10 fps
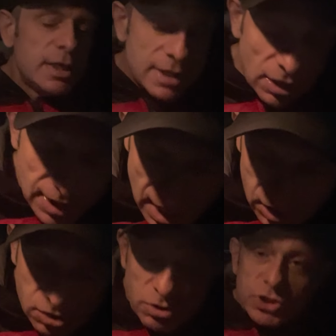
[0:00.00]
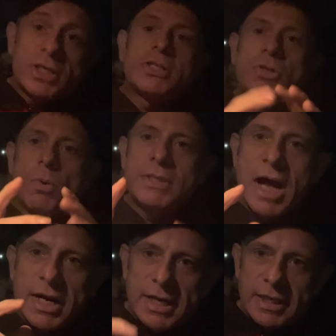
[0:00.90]
Now, Calicoe and Chess is going
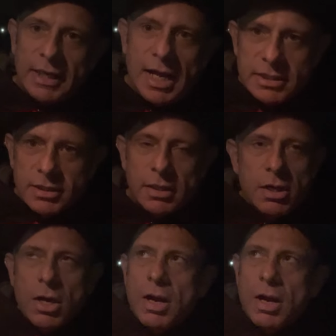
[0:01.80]
down in Atlanta.